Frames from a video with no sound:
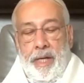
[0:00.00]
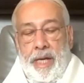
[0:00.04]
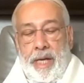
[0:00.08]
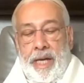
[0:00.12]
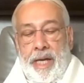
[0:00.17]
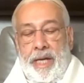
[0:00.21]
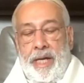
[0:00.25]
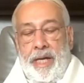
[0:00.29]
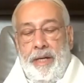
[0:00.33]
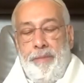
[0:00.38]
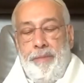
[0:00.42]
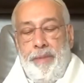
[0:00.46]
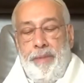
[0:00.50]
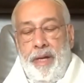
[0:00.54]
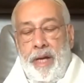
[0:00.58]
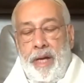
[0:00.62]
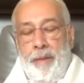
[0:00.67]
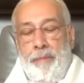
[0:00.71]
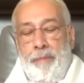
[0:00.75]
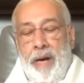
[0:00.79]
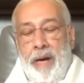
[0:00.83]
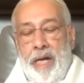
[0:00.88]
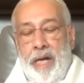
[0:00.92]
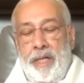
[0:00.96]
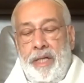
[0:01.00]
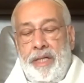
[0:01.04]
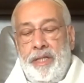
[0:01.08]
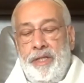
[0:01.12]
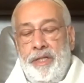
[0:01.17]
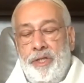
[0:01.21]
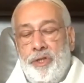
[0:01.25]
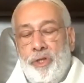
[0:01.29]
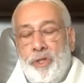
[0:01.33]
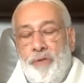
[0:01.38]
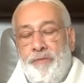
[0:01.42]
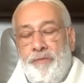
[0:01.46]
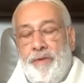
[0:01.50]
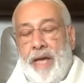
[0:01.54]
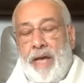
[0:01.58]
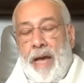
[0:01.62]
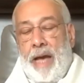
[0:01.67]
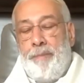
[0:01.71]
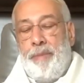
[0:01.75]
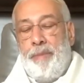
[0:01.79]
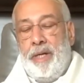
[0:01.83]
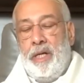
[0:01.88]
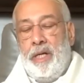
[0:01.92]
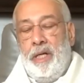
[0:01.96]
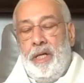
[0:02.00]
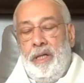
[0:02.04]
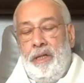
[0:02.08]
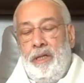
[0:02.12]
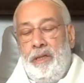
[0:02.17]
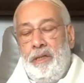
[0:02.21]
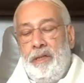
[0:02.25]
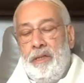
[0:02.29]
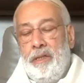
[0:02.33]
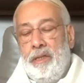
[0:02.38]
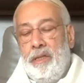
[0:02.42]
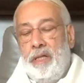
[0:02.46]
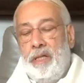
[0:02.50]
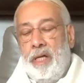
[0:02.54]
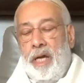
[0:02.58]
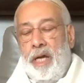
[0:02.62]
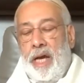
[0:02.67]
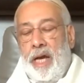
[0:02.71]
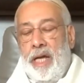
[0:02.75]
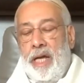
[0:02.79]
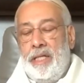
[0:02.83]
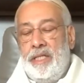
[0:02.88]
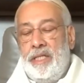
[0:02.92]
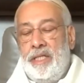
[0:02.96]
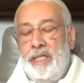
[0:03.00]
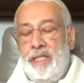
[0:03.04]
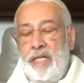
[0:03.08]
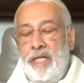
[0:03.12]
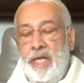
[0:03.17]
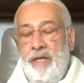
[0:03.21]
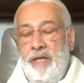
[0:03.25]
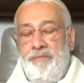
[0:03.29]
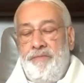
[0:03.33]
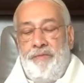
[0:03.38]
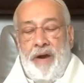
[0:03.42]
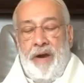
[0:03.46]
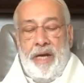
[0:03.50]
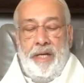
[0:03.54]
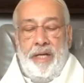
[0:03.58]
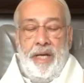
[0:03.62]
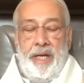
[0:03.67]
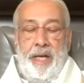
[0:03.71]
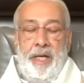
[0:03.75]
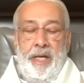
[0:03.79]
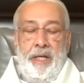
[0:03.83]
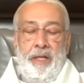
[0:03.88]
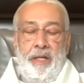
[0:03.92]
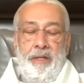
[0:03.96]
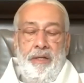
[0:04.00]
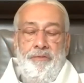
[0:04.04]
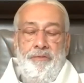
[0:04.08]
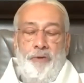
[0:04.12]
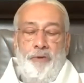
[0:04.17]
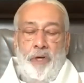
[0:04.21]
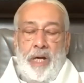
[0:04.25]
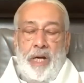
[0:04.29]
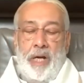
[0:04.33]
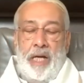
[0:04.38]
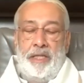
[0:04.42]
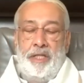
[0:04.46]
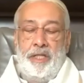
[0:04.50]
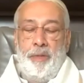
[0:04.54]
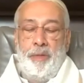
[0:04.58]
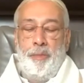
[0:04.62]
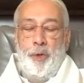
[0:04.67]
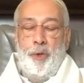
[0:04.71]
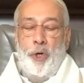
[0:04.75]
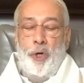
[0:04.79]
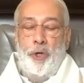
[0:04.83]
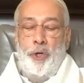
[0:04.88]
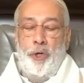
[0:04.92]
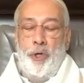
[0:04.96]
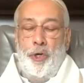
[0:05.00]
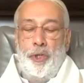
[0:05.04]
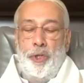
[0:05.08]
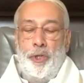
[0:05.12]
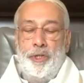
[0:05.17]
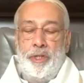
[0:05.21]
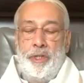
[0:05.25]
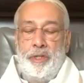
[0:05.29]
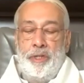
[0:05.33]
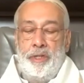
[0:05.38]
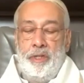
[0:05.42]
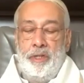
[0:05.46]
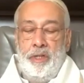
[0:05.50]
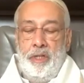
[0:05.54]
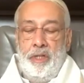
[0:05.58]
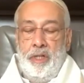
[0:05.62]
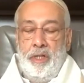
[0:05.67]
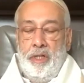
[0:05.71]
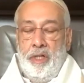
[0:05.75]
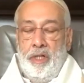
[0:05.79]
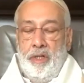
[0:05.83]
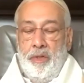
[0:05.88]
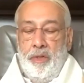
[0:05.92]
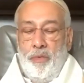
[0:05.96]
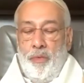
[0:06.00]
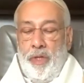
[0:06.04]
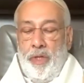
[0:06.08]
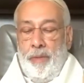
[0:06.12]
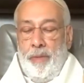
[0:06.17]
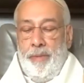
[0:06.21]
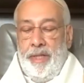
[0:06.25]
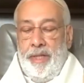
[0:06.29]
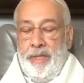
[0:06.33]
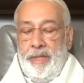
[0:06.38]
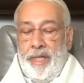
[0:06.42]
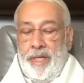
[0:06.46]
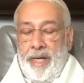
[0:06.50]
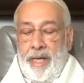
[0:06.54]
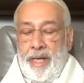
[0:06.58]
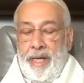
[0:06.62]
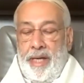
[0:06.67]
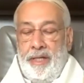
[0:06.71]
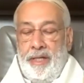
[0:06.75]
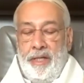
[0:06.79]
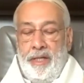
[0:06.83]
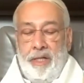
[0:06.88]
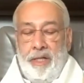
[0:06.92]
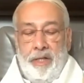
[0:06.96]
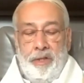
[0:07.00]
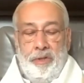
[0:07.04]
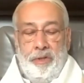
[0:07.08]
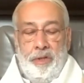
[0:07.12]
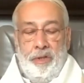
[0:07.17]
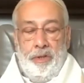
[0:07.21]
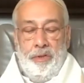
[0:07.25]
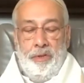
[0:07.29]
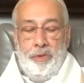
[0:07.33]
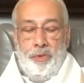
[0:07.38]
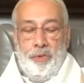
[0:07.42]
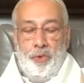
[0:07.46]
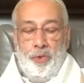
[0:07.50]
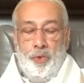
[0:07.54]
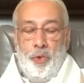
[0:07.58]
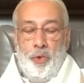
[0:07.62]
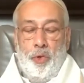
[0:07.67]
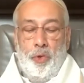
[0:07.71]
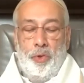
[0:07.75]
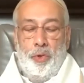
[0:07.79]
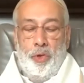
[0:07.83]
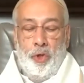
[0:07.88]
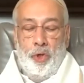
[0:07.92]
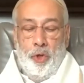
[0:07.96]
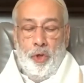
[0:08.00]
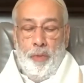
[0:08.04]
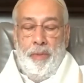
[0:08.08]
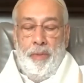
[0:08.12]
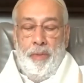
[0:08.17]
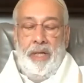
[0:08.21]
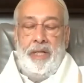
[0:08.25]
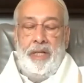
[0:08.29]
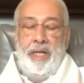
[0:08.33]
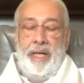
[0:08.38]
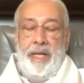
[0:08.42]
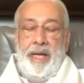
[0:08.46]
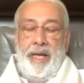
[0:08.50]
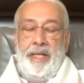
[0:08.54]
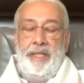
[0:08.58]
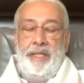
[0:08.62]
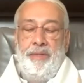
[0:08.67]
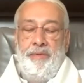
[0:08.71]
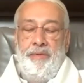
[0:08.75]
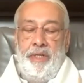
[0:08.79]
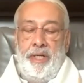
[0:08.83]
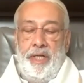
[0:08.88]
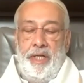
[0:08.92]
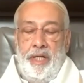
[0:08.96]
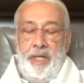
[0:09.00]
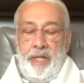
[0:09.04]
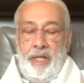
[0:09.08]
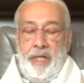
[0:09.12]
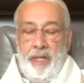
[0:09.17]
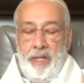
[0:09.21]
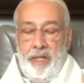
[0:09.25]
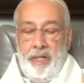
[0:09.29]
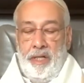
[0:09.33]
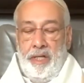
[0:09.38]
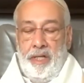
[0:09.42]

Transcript: And an abundance of capital and seed funding for entrepreneurs will be there through global connectivity,